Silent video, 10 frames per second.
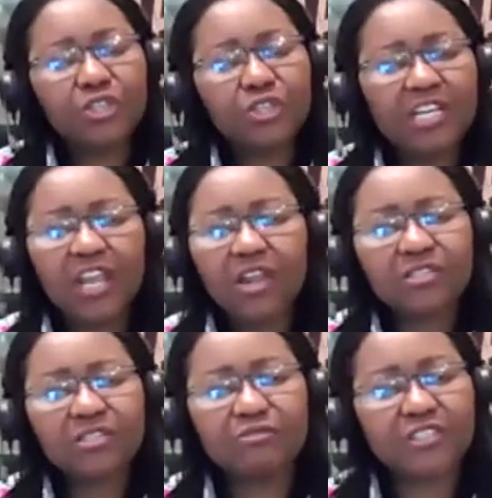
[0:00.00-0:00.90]
And
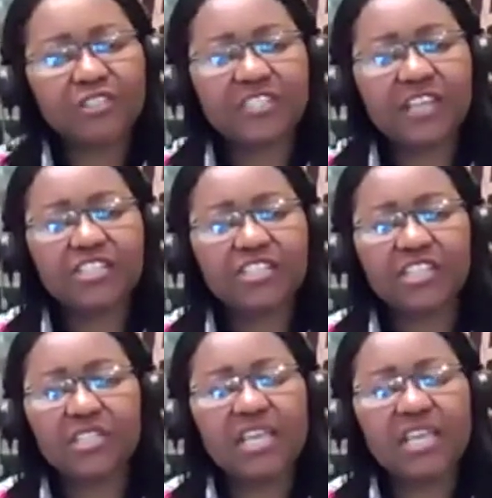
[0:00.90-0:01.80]
doing a lot of
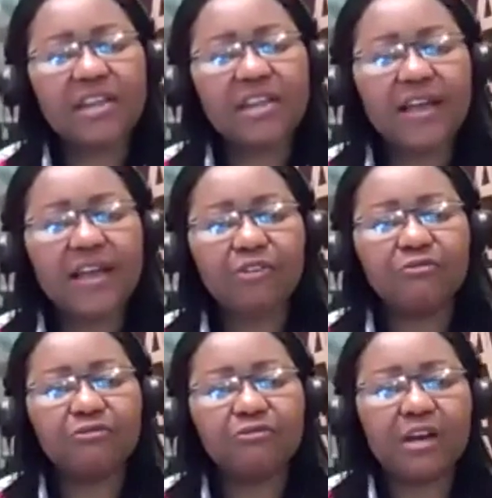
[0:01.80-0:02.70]
research in the
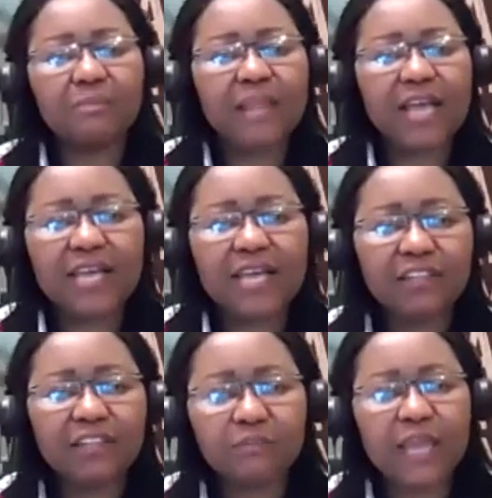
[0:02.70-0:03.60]
area of
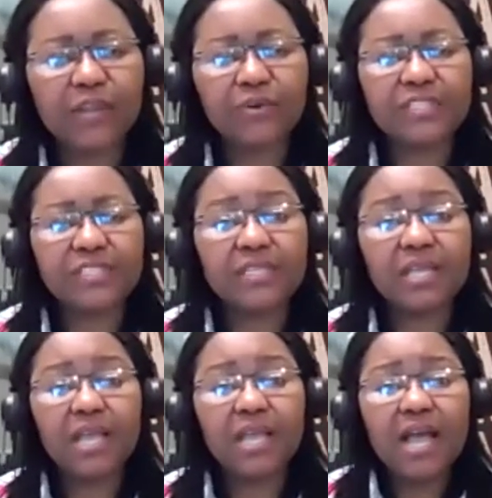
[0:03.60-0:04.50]
Black ethnic
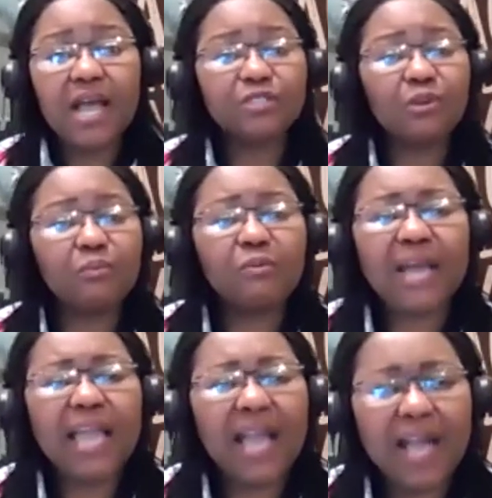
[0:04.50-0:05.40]
minority has
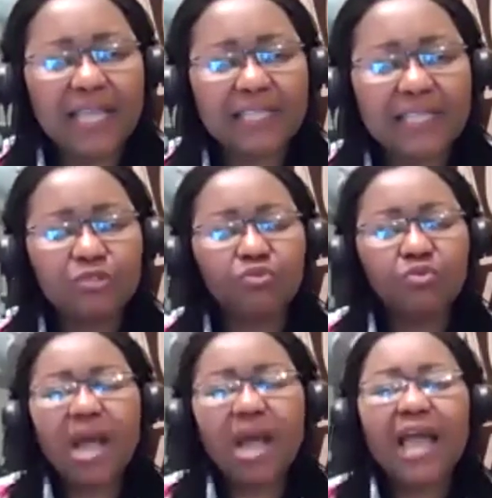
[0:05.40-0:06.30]
opened my eyes
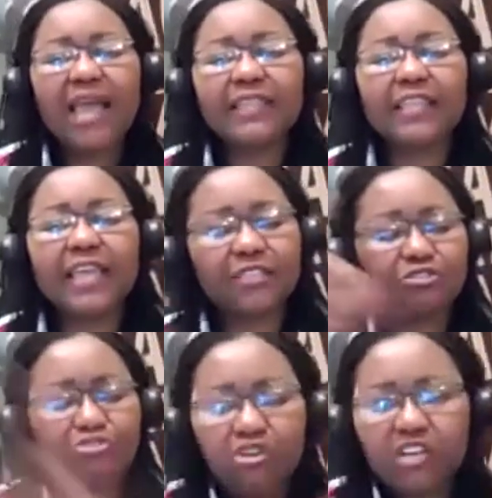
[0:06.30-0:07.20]
to why there
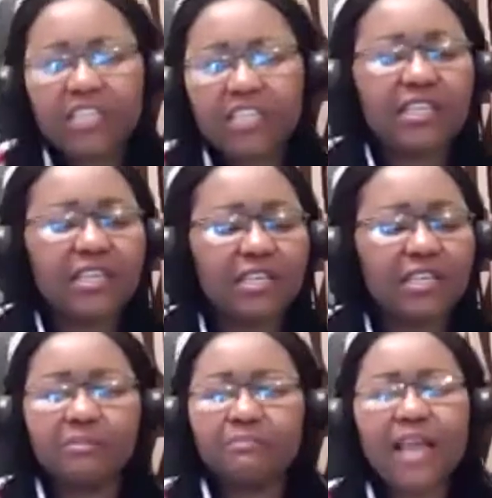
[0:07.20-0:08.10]
is stroke in
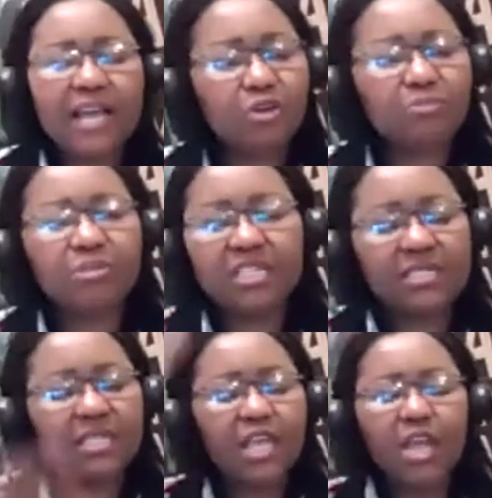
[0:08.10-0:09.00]
the Black
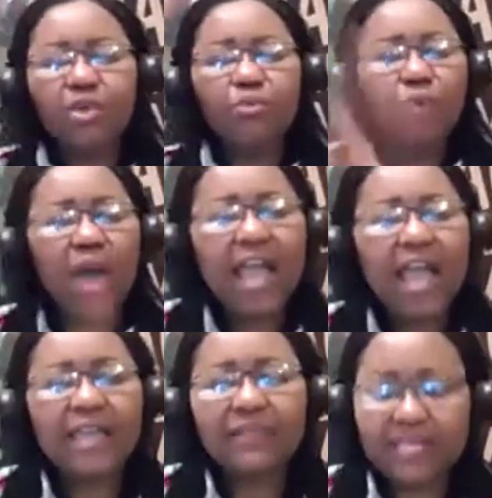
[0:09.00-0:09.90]
community,
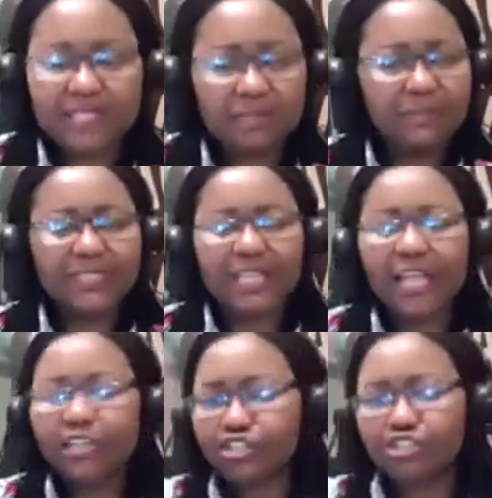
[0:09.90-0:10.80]
why there is
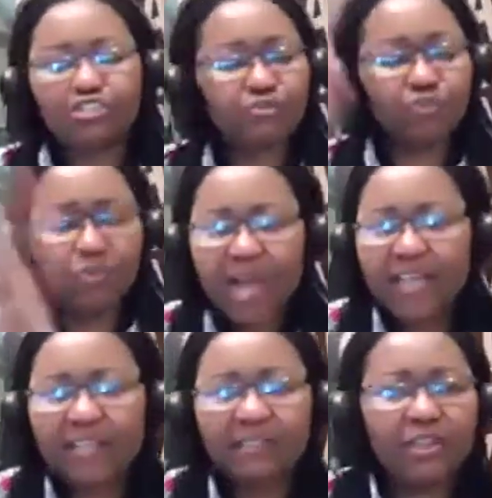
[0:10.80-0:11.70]
hypertension,
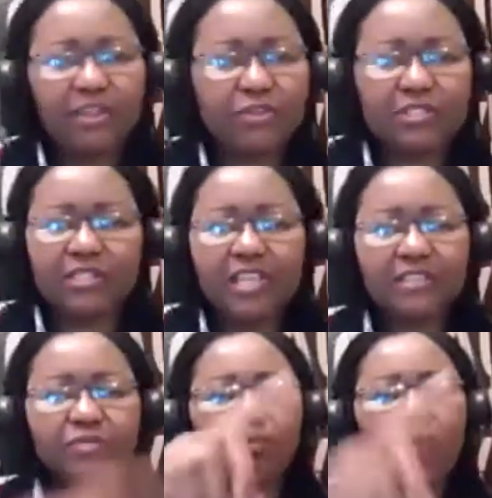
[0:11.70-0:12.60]
why there is
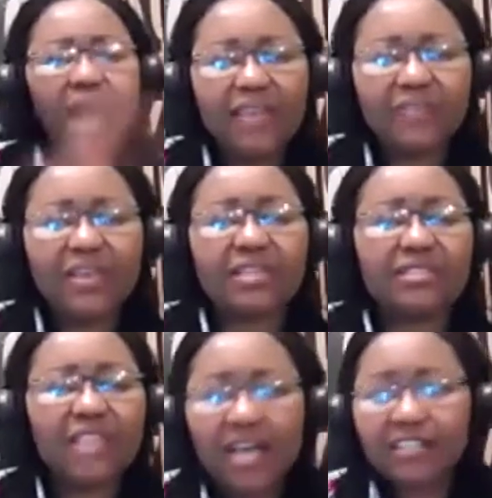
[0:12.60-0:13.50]
this, why there
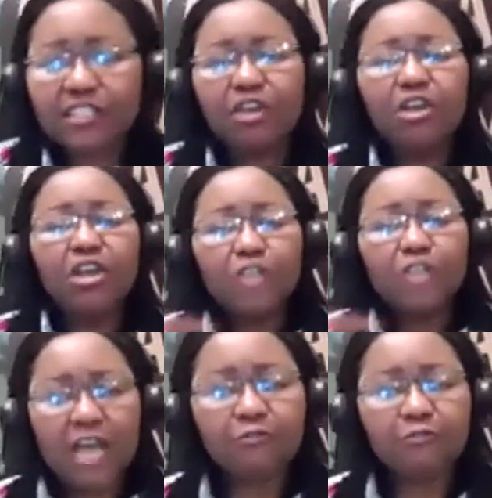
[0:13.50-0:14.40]
is that.
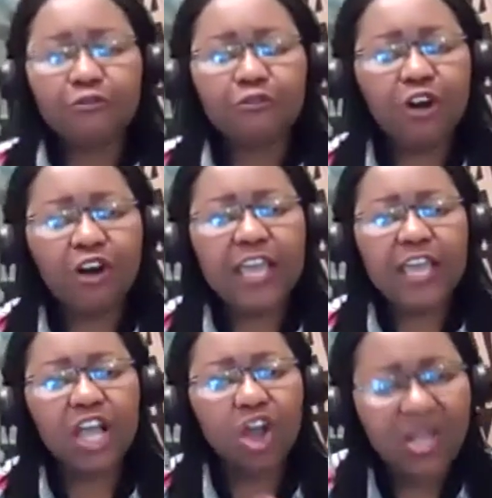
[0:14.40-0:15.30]
And for
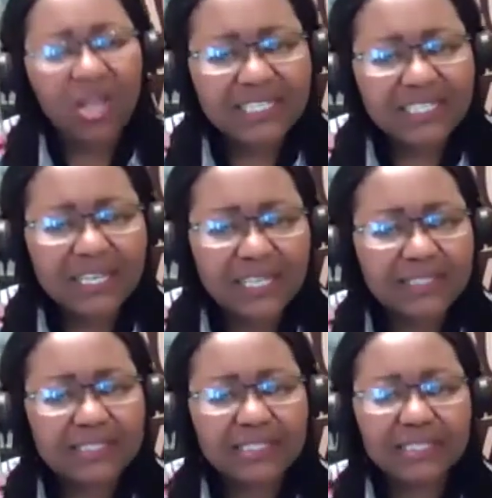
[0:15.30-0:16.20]
a
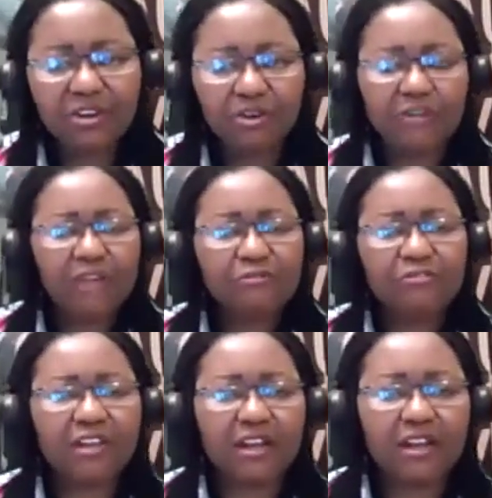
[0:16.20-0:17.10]
continent of
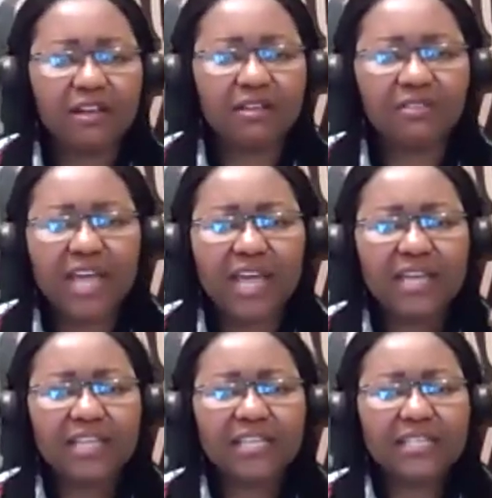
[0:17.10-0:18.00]
Africa
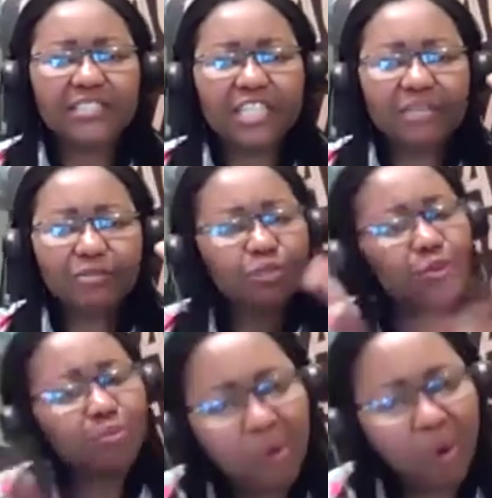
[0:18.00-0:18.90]
that is deemed to
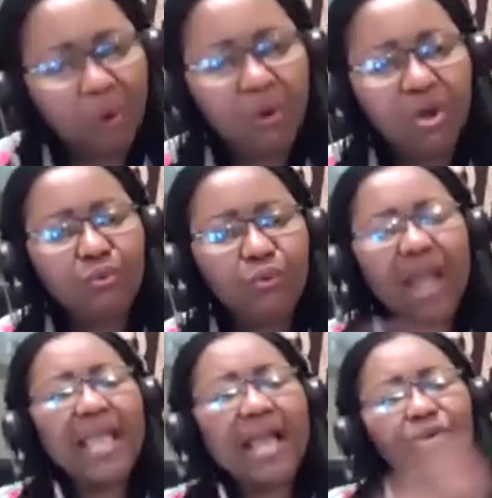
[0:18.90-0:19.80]
be poor,
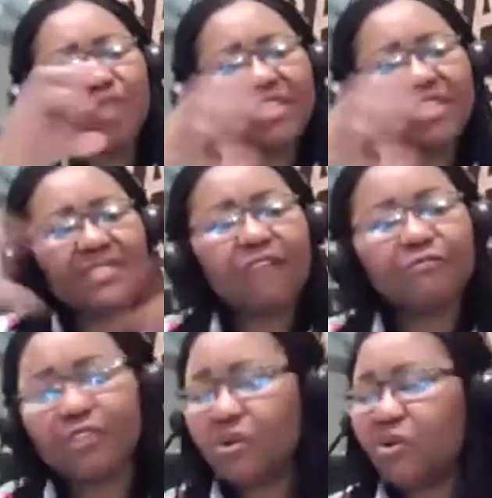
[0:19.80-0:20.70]
why are we
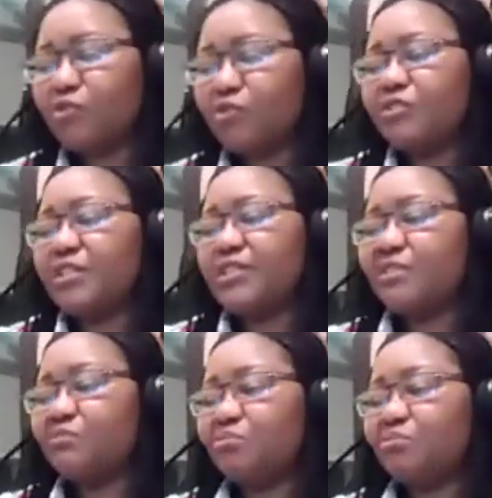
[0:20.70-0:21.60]
still having all
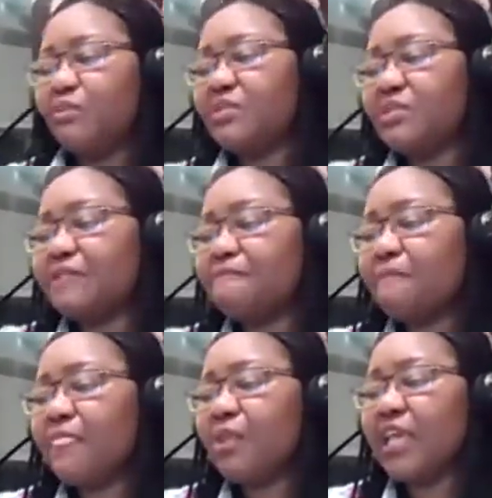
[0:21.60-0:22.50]
of these
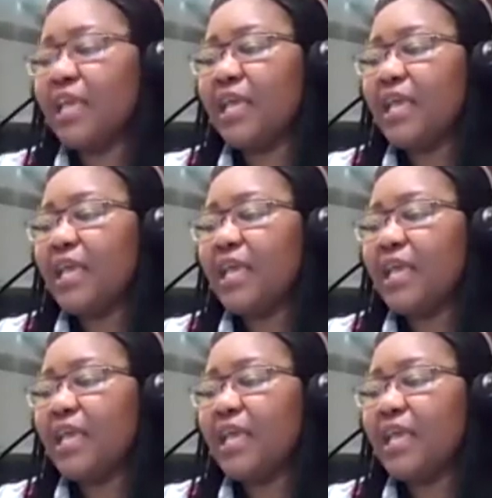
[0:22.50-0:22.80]
problems?